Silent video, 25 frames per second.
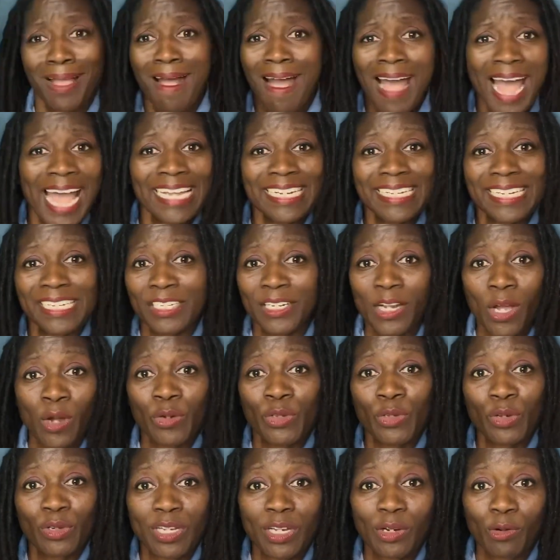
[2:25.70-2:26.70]
I didn't know
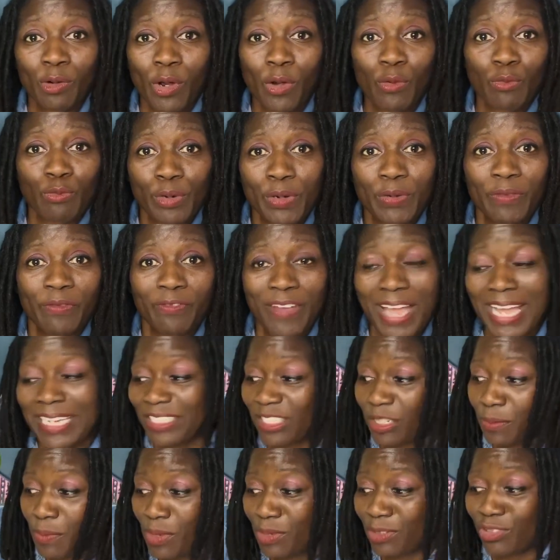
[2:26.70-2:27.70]
you can grow root
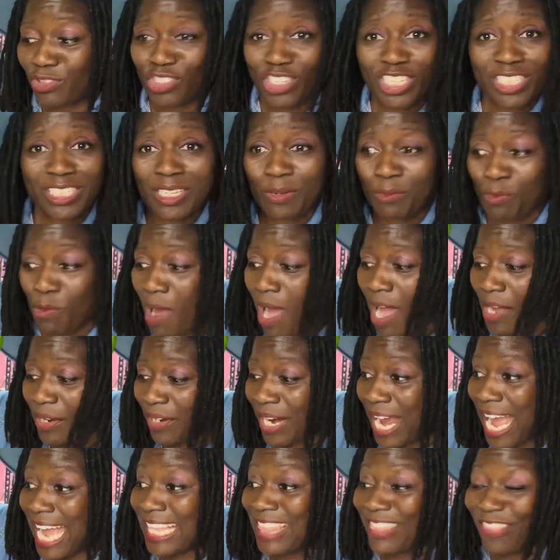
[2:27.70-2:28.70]
vegetables just in water.
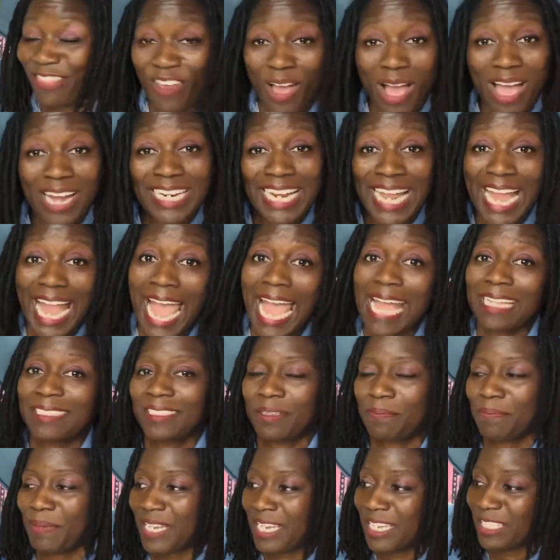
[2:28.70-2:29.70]
I thought it had
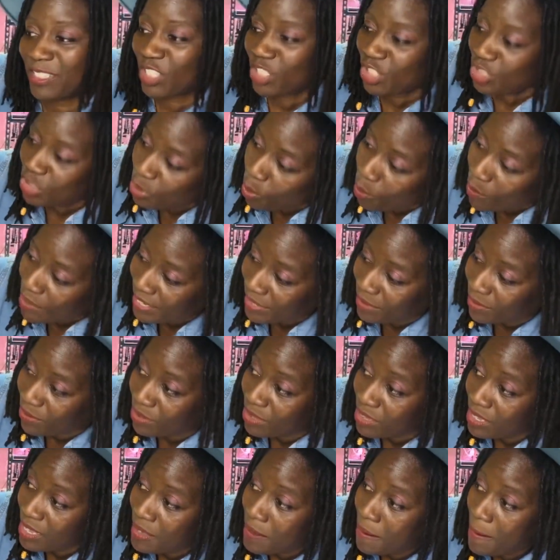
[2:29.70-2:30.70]
to be in soil.
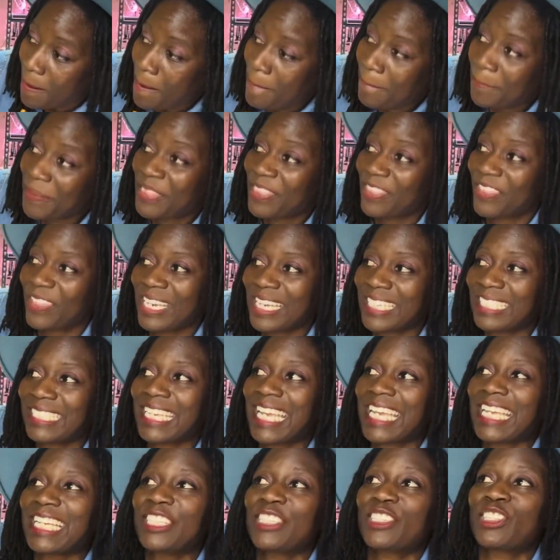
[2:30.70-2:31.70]
But this
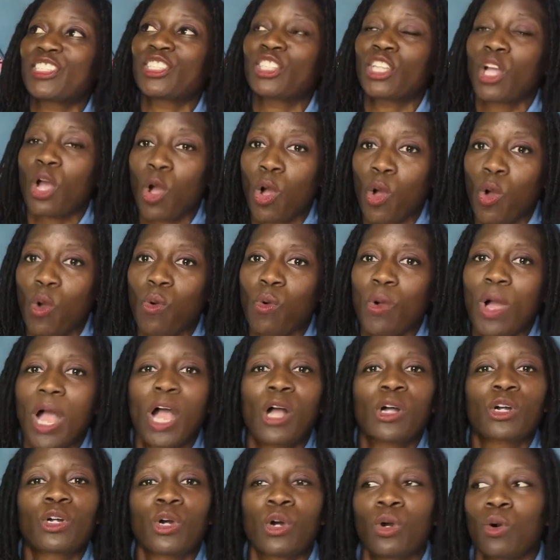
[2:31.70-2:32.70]
is so
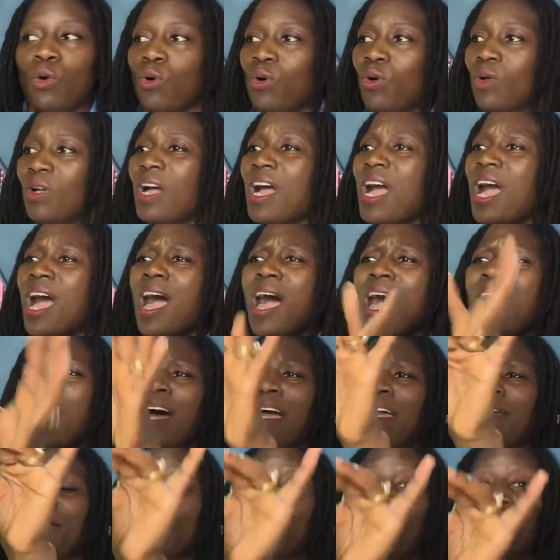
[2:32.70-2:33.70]
cool.
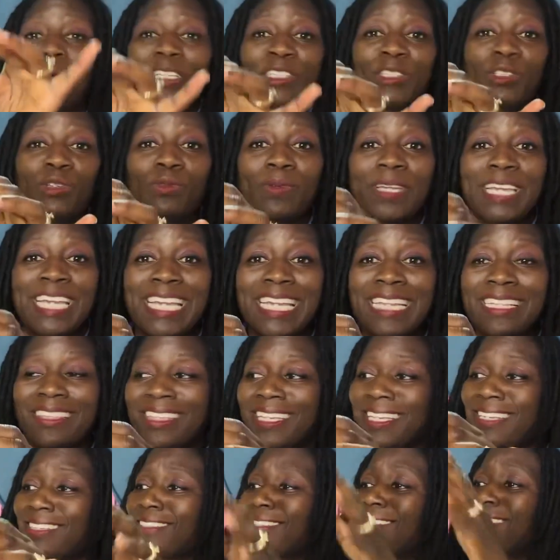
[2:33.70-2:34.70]
I'm going to eat
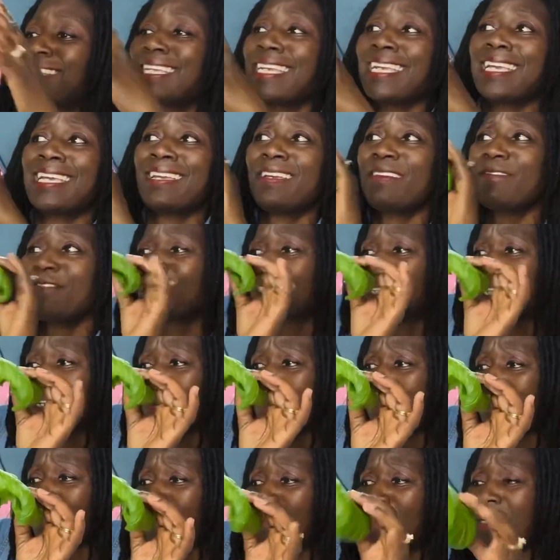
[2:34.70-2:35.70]
these leaves
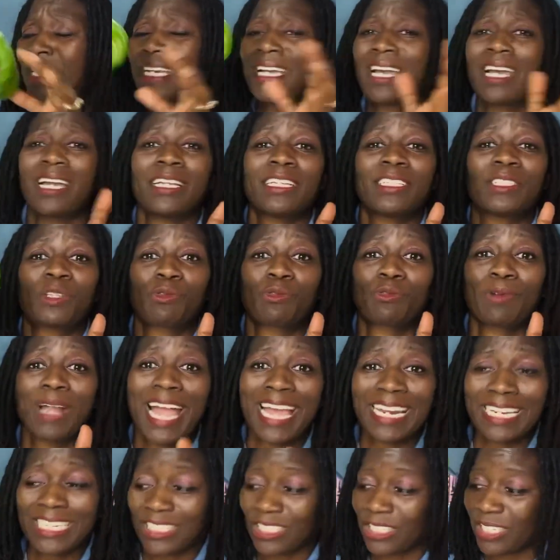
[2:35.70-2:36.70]
because
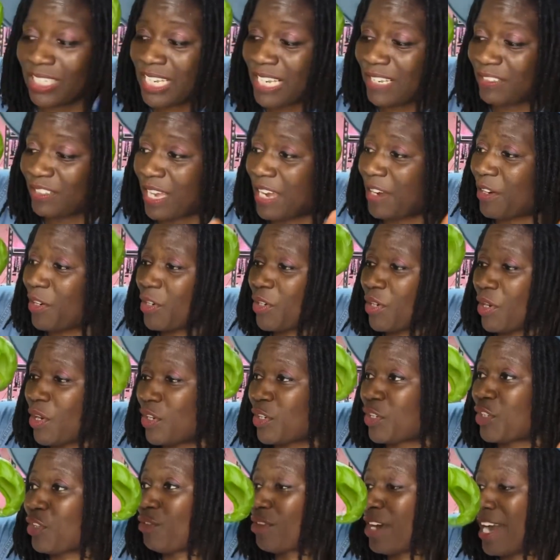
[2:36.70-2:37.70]
radish leaves, I heard,
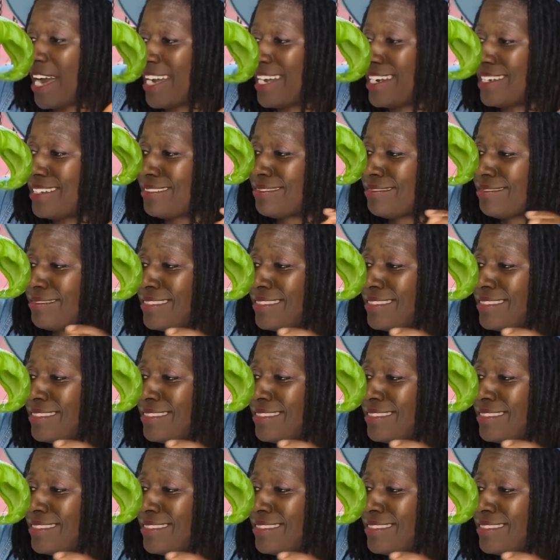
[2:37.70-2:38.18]
are great.